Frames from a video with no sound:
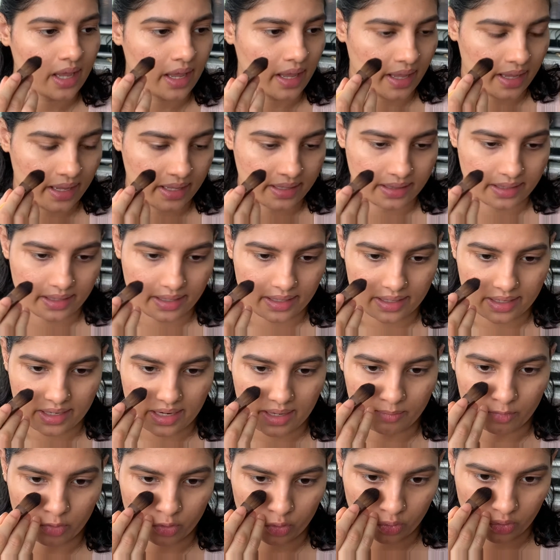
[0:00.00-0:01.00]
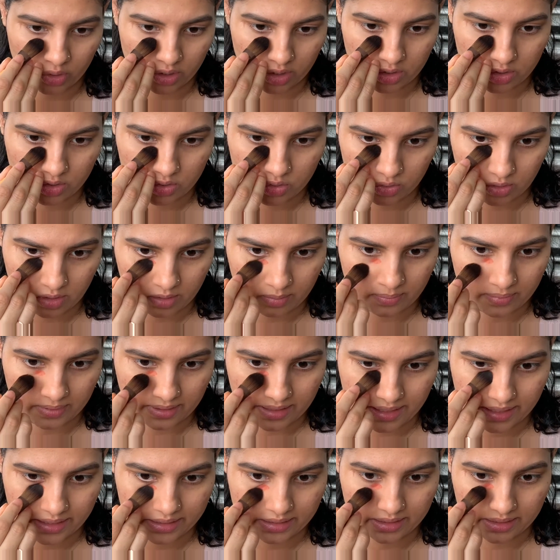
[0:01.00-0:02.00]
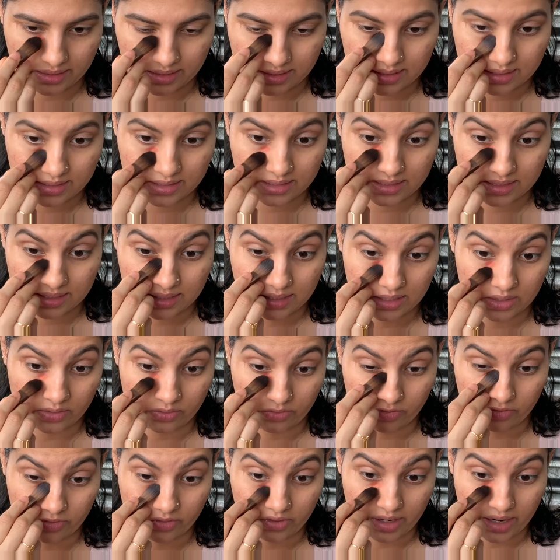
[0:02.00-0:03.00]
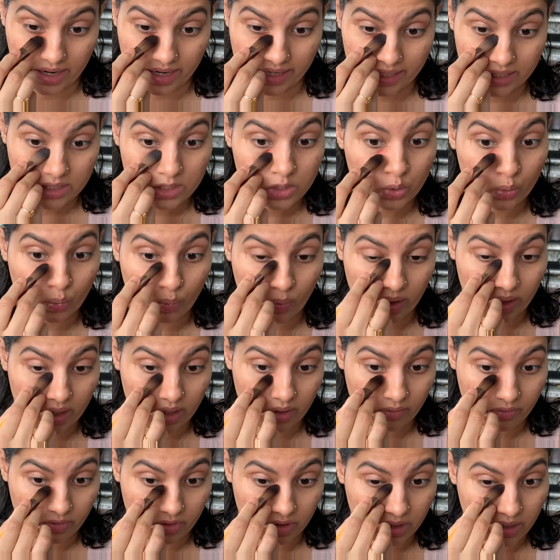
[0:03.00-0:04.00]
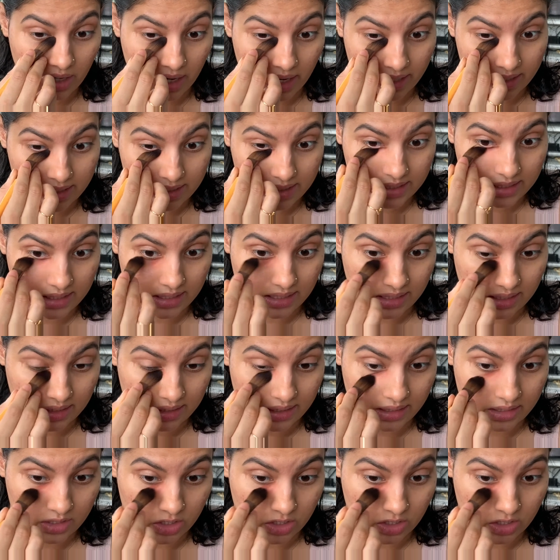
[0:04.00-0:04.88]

and then I'm going to apply this right wherever I see the